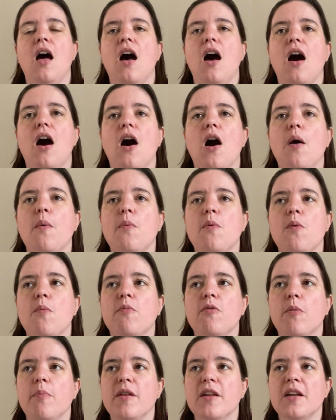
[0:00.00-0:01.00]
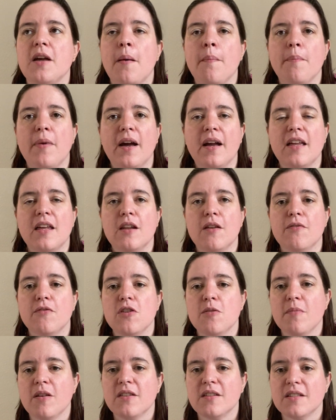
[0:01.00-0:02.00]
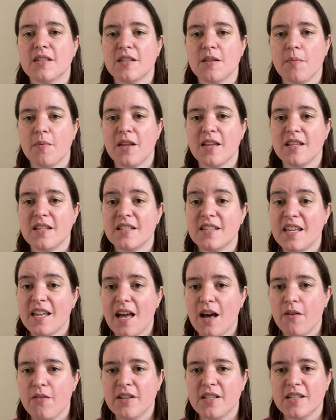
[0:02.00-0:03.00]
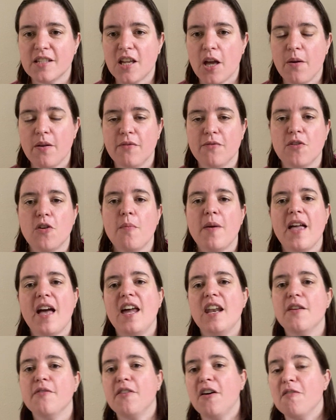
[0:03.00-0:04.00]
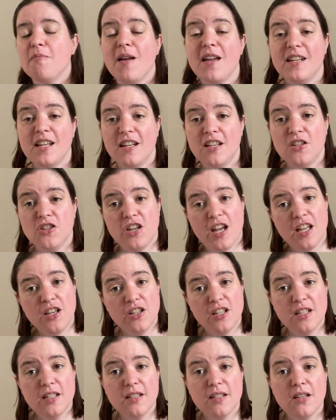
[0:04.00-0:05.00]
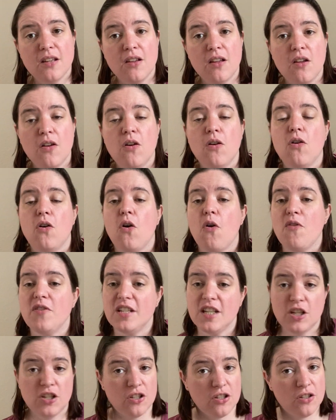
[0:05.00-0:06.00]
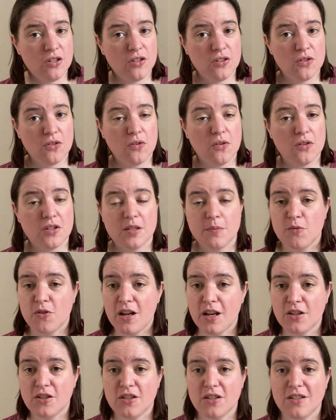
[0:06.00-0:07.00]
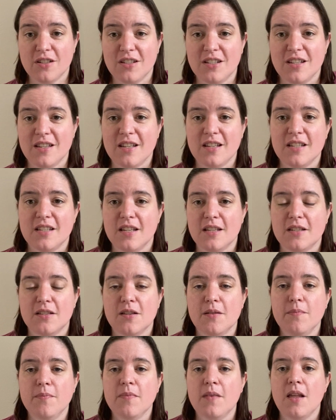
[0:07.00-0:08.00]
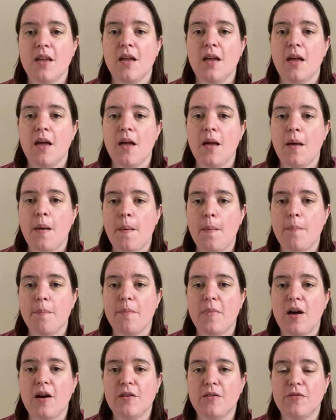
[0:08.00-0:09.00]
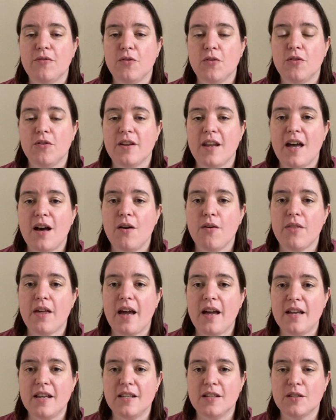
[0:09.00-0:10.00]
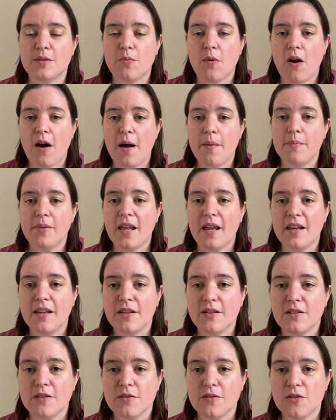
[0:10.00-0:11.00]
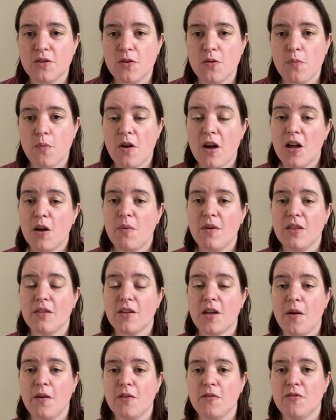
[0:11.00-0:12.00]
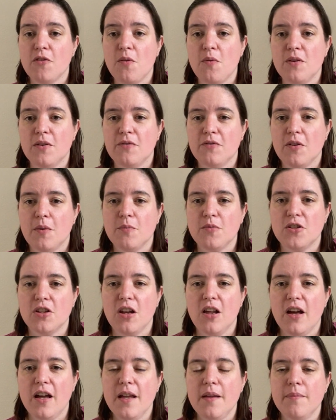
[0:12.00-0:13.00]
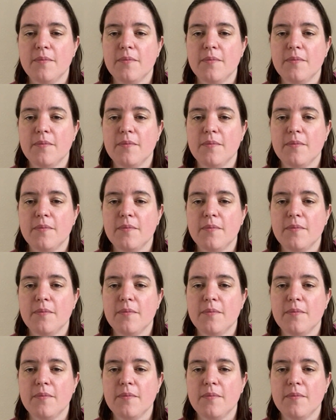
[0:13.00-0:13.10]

I will probably come back in a few months and we can see how this is going for me, and if I've made any changes or additions or subtractions to this system. But for now, that is what I'm planning to work with going forward from July.